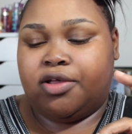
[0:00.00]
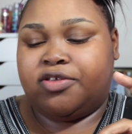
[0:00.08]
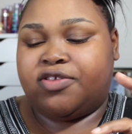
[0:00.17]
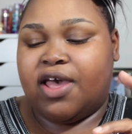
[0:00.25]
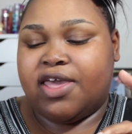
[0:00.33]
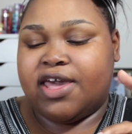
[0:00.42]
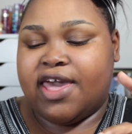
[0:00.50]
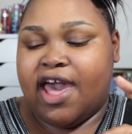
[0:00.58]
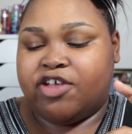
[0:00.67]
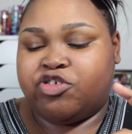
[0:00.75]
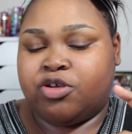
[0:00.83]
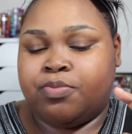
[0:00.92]
Sonia
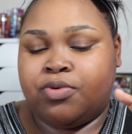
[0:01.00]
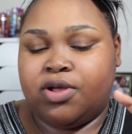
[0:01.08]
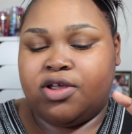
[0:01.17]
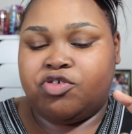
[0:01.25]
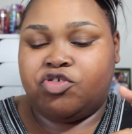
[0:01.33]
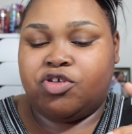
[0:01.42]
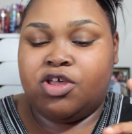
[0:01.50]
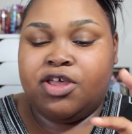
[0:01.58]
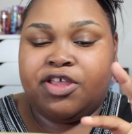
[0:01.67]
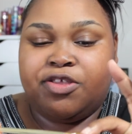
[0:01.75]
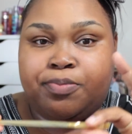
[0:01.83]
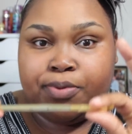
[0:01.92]
Kashuk brush.
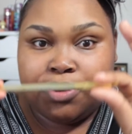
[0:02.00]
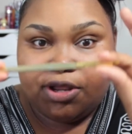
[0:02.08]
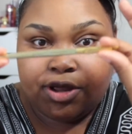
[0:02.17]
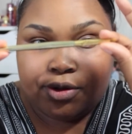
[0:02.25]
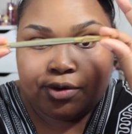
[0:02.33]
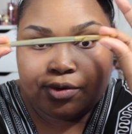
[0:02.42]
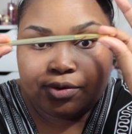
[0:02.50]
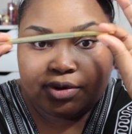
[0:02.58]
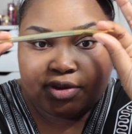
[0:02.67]
It's pretty old.